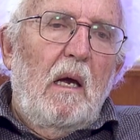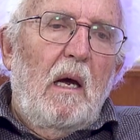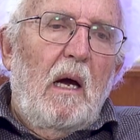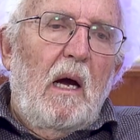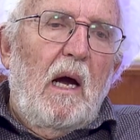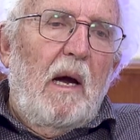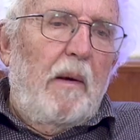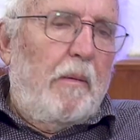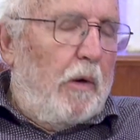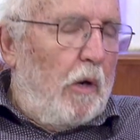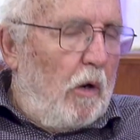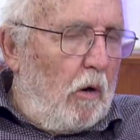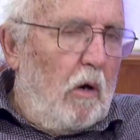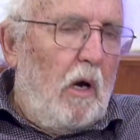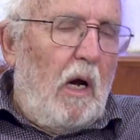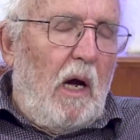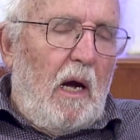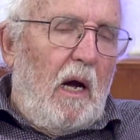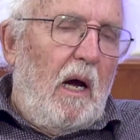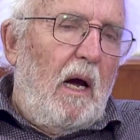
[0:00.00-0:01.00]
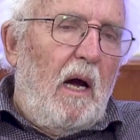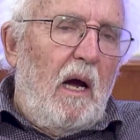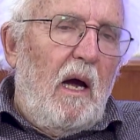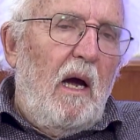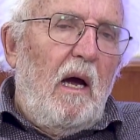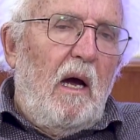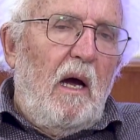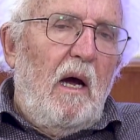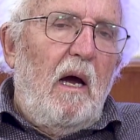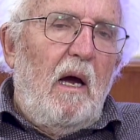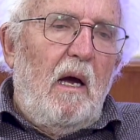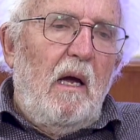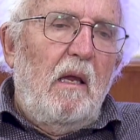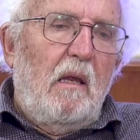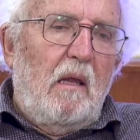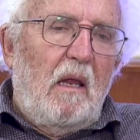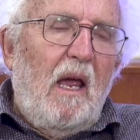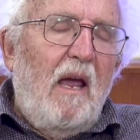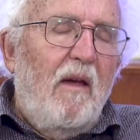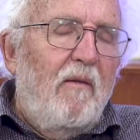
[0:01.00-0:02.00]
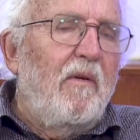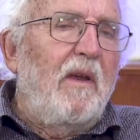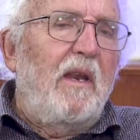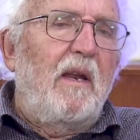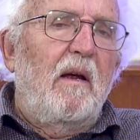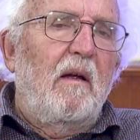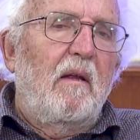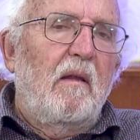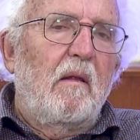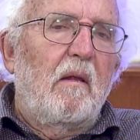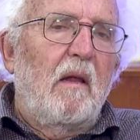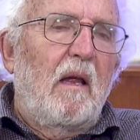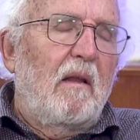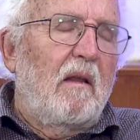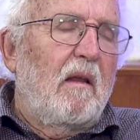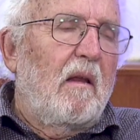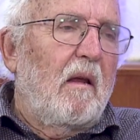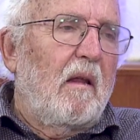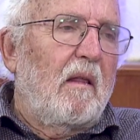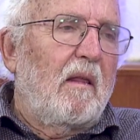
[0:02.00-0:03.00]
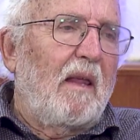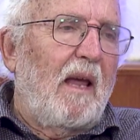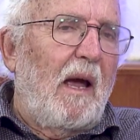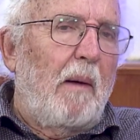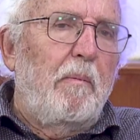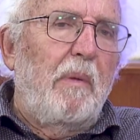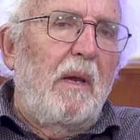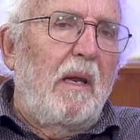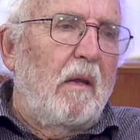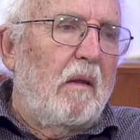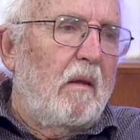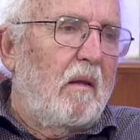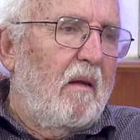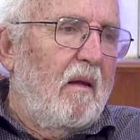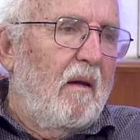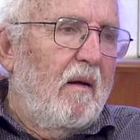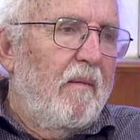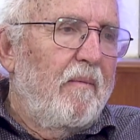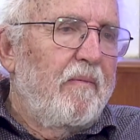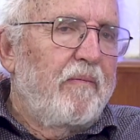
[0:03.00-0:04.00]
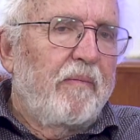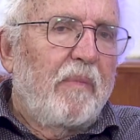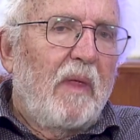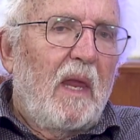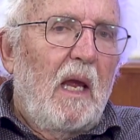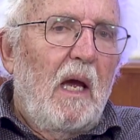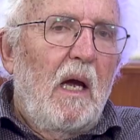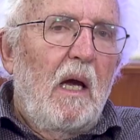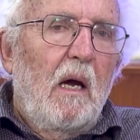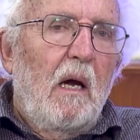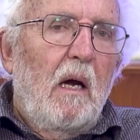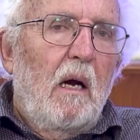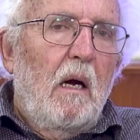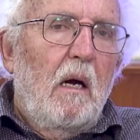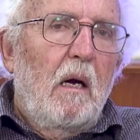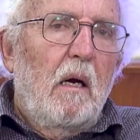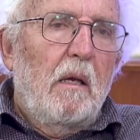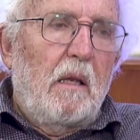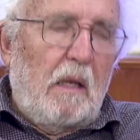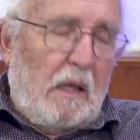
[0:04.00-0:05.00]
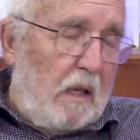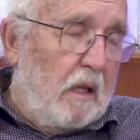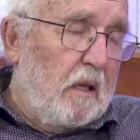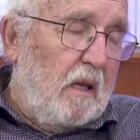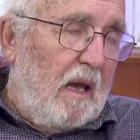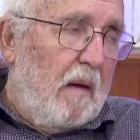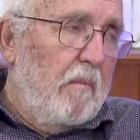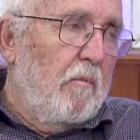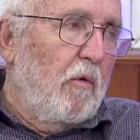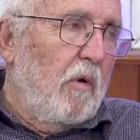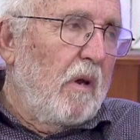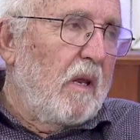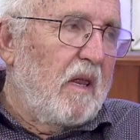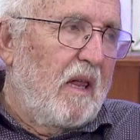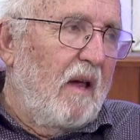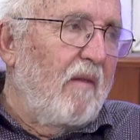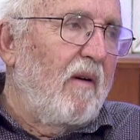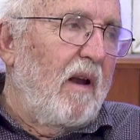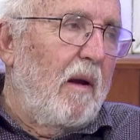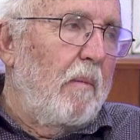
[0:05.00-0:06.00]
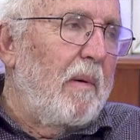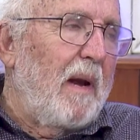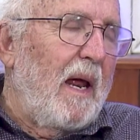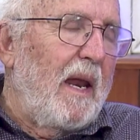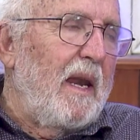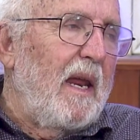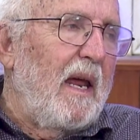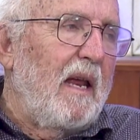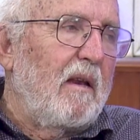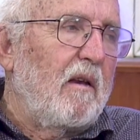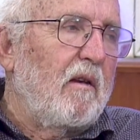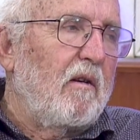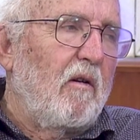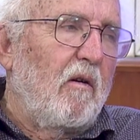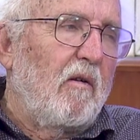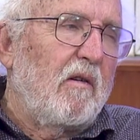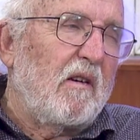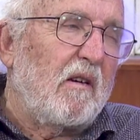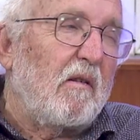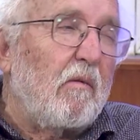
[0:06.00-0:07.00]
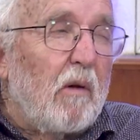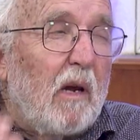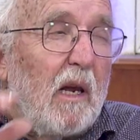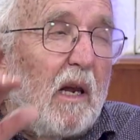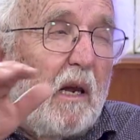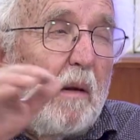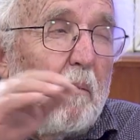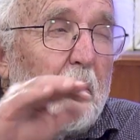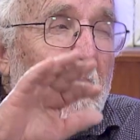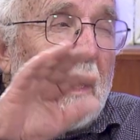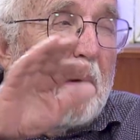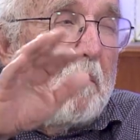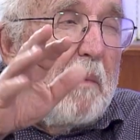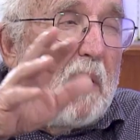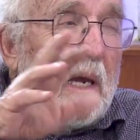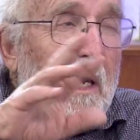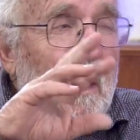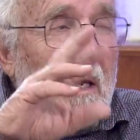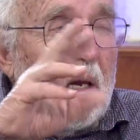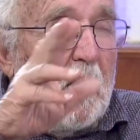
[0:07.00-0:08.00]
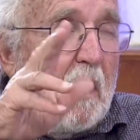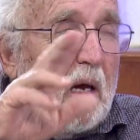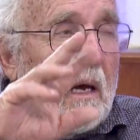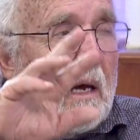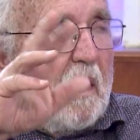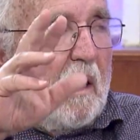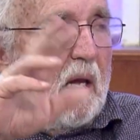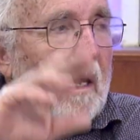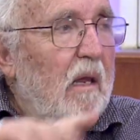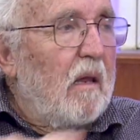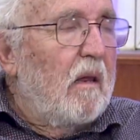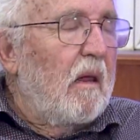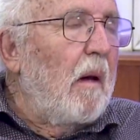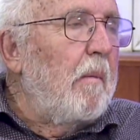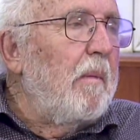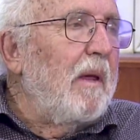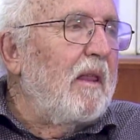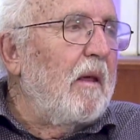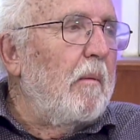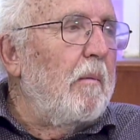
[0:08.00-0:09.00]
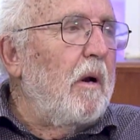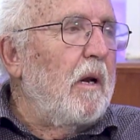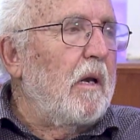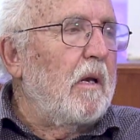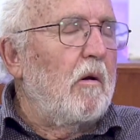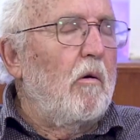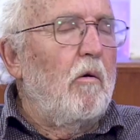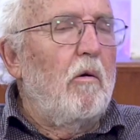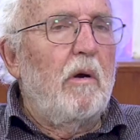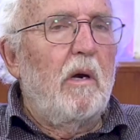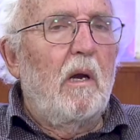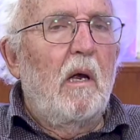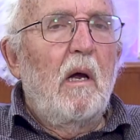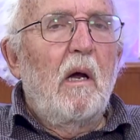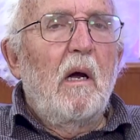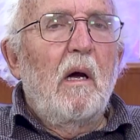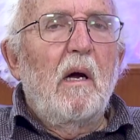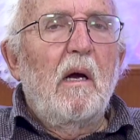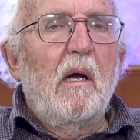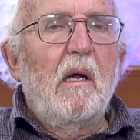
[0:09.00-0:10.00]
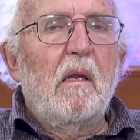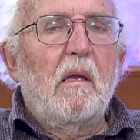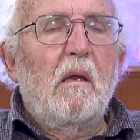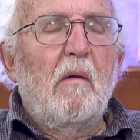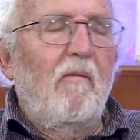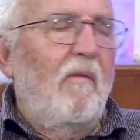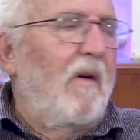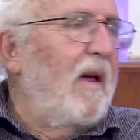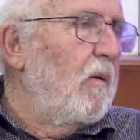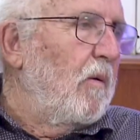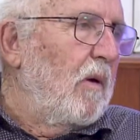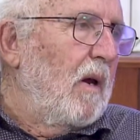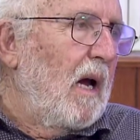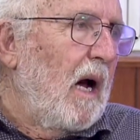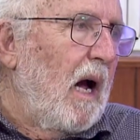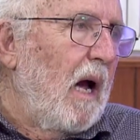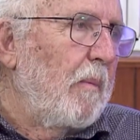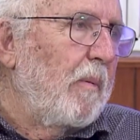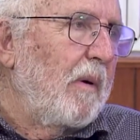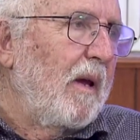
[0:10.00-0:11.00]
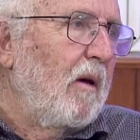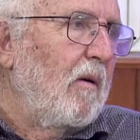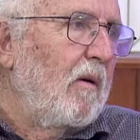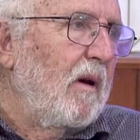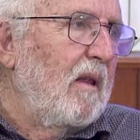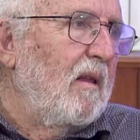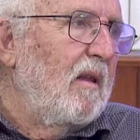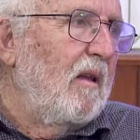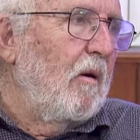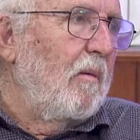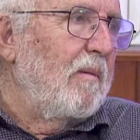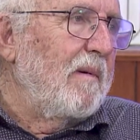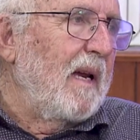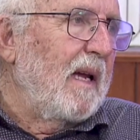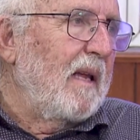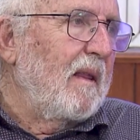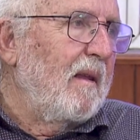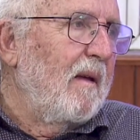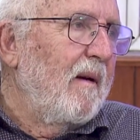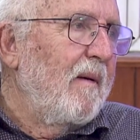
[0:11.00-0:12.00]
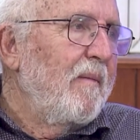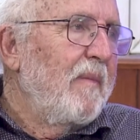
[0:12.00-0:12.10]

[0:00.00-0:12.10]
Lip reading: It's evident that TRAPPIST system with several planets, or 3 maybe in the habitable zone, is a very high priority object.